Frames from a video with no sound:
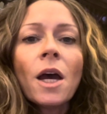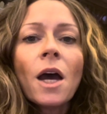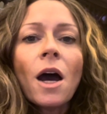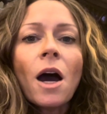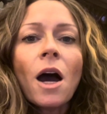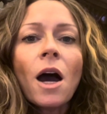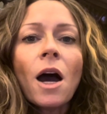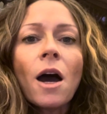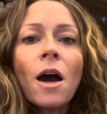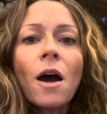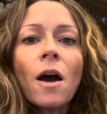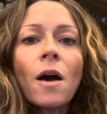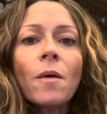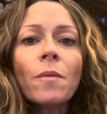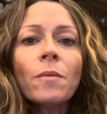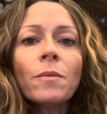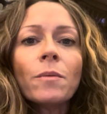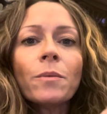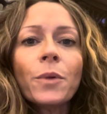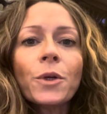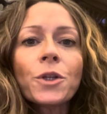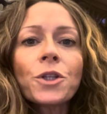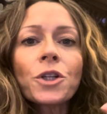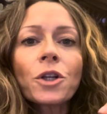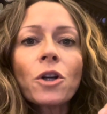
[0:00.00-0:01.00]

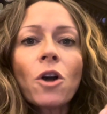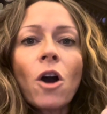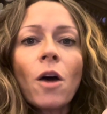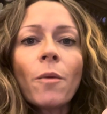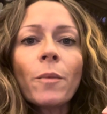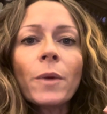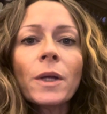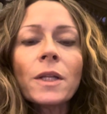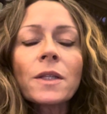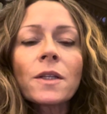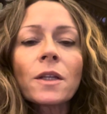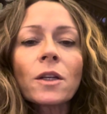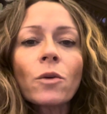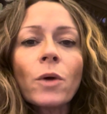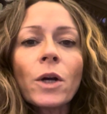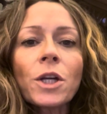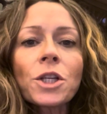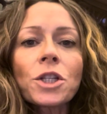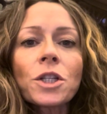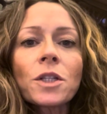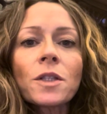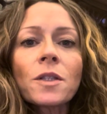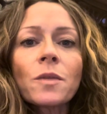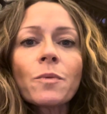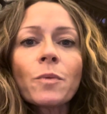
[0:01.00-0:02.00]
Put your comments and
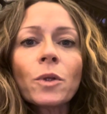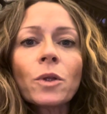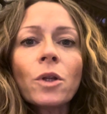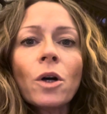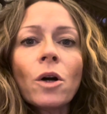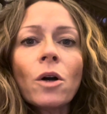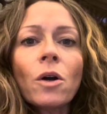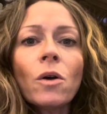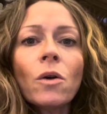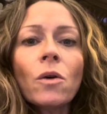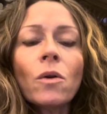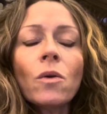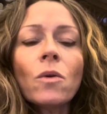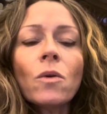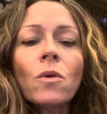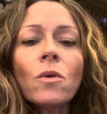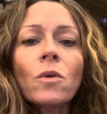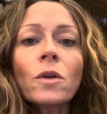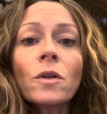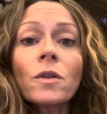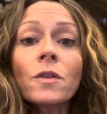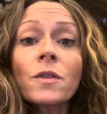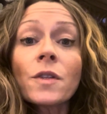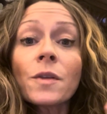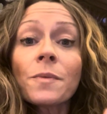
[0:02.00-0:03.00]
questions below.
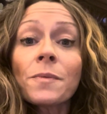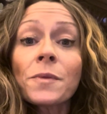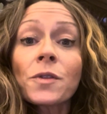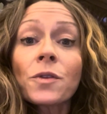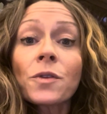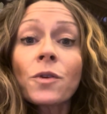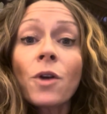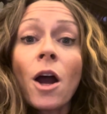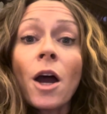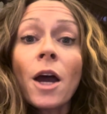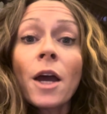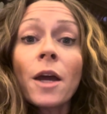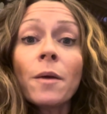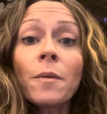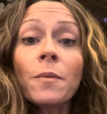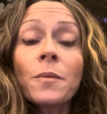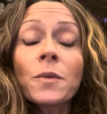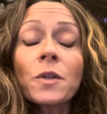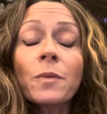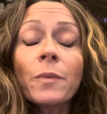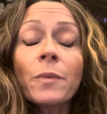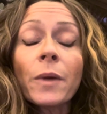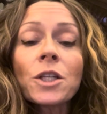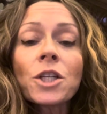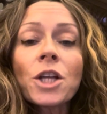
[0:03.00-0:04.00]
Subscribe
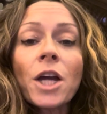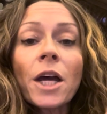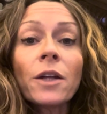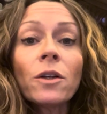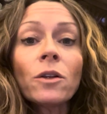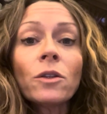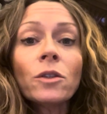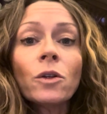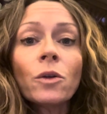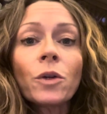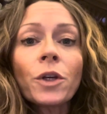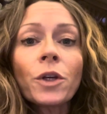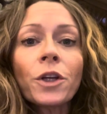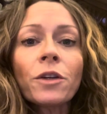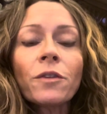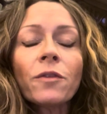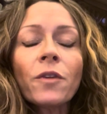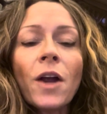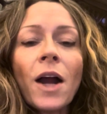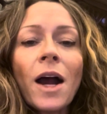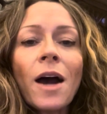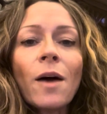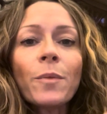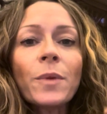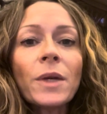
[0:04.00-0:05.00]
to my channel, No Cure for
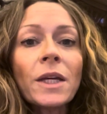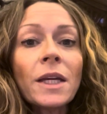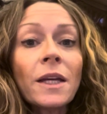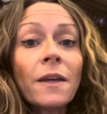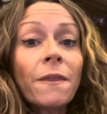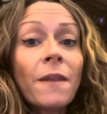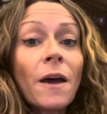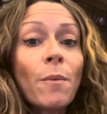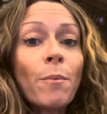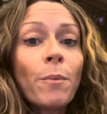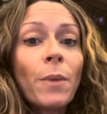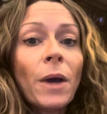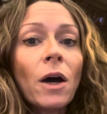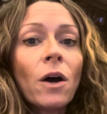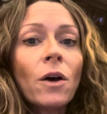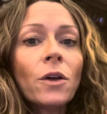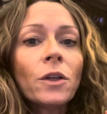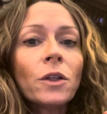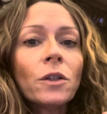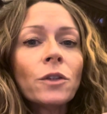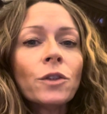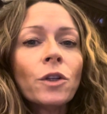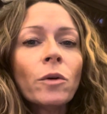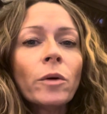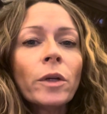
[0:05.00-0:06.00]
Happy. Hit that bell.
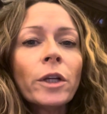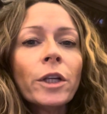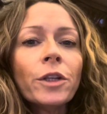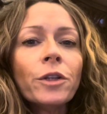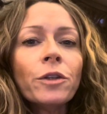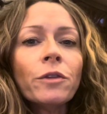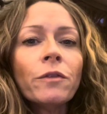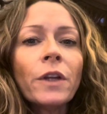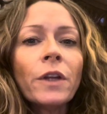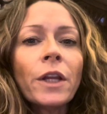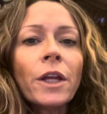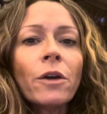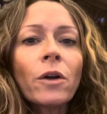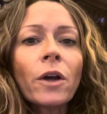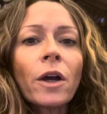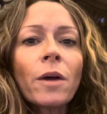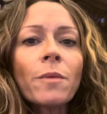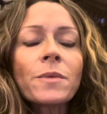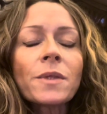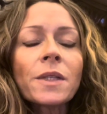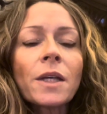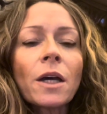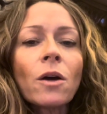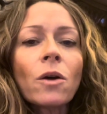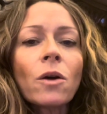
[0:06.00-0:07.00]
You'll know when a new video
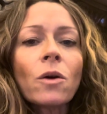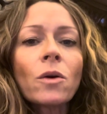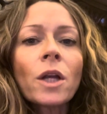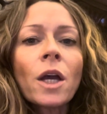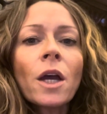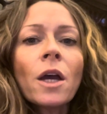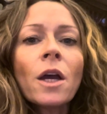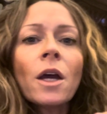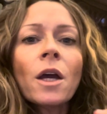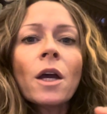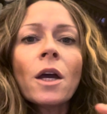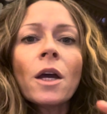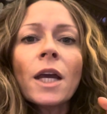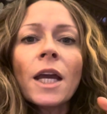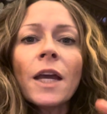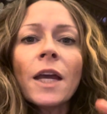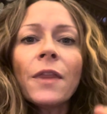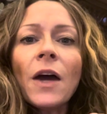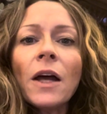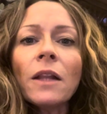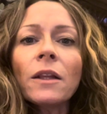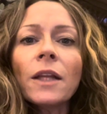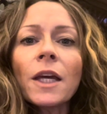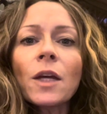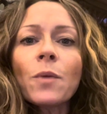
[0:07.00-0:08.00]
comes out. Hit
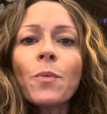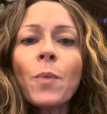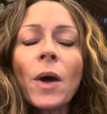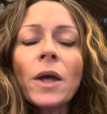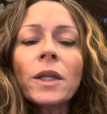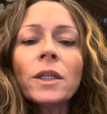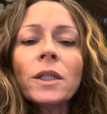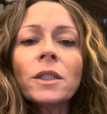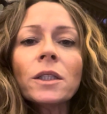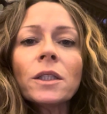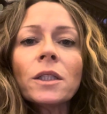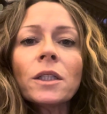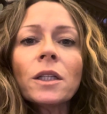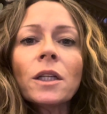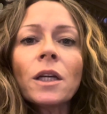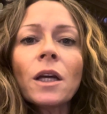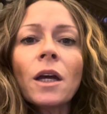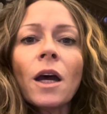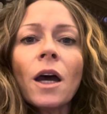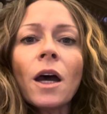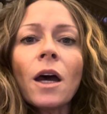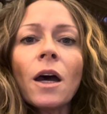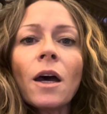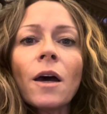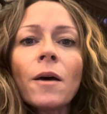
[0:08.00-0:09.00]
that like
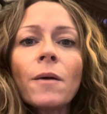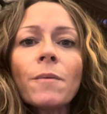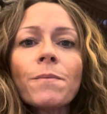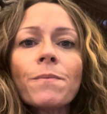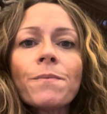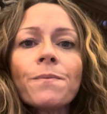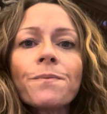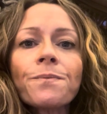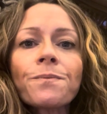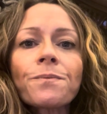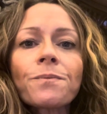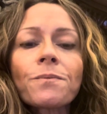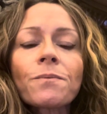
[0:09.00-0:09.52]
button.